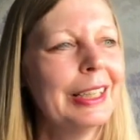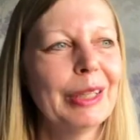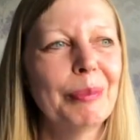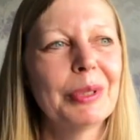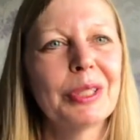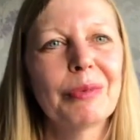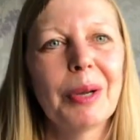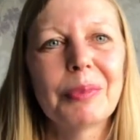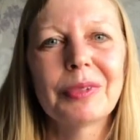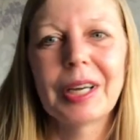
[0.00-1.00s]

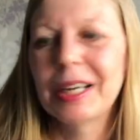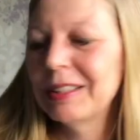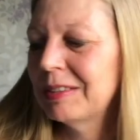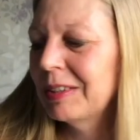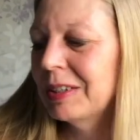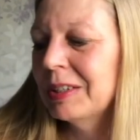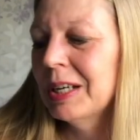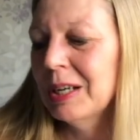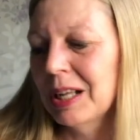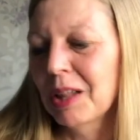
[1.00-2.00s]
website, so
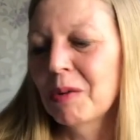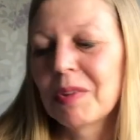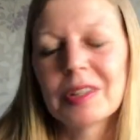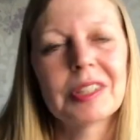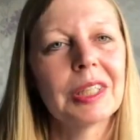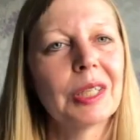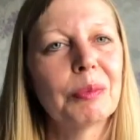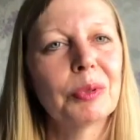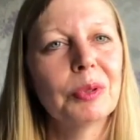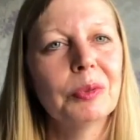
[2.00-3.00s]
along with ATELIER
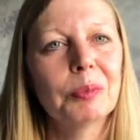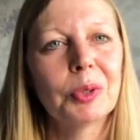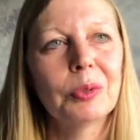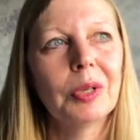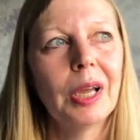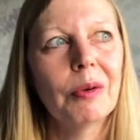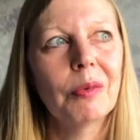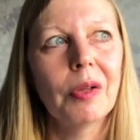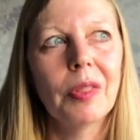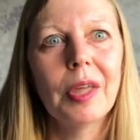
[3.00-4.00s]
brunette,
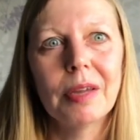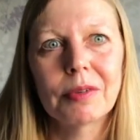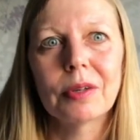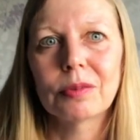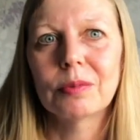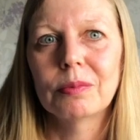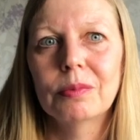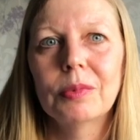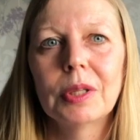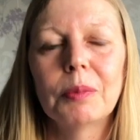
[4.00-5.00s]
and they've got some
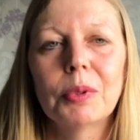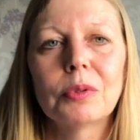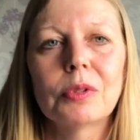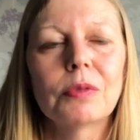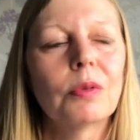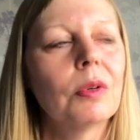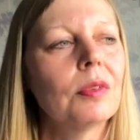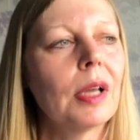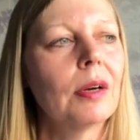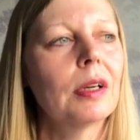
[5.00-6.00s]
really beautiful
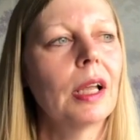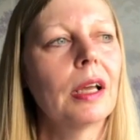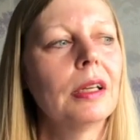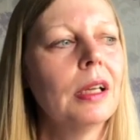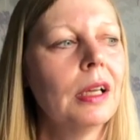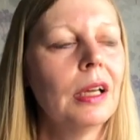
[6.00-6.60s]
ones out again.